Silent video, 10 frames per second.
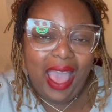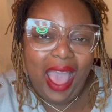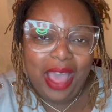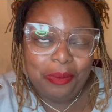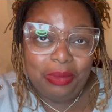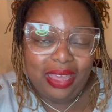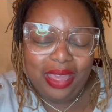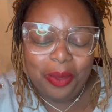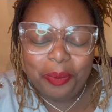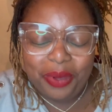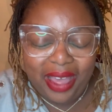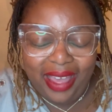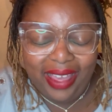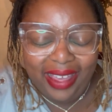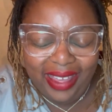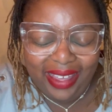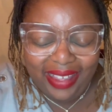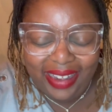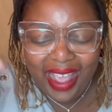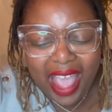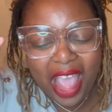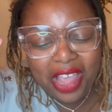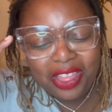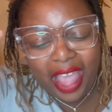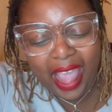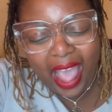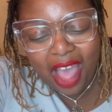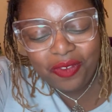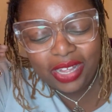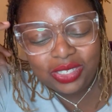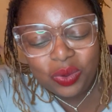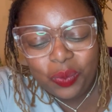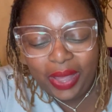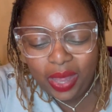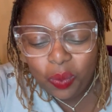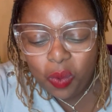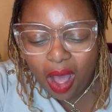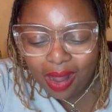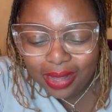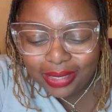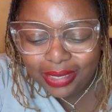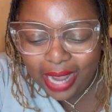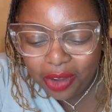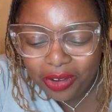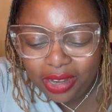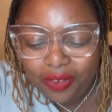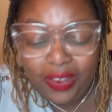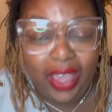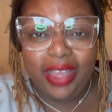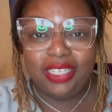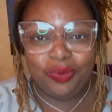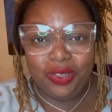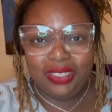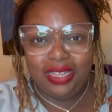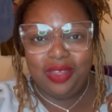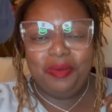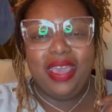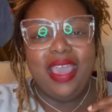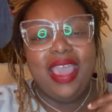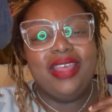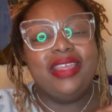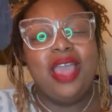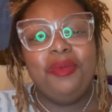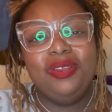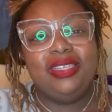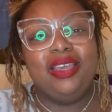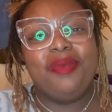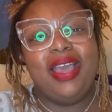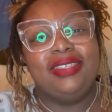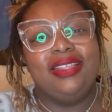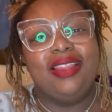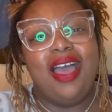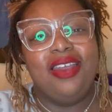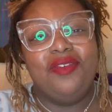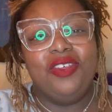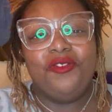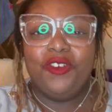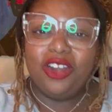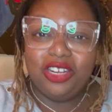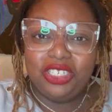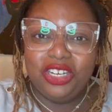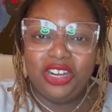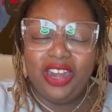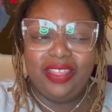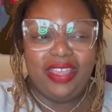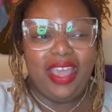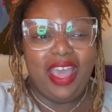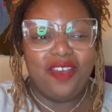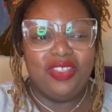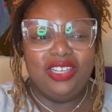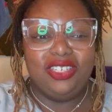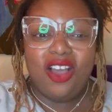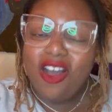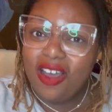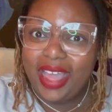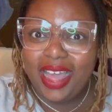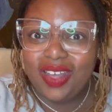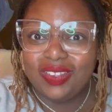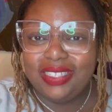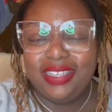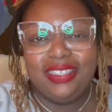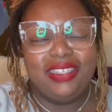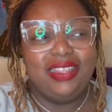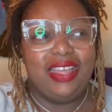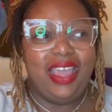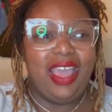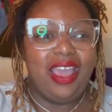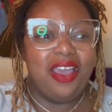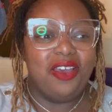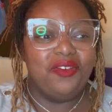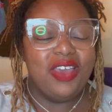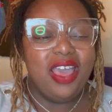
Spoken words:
I'm me, but they have a DeWitt Wallace Decorative Ands Museum, and that museum has a lot of the furniture, and they have the doll houses, and they have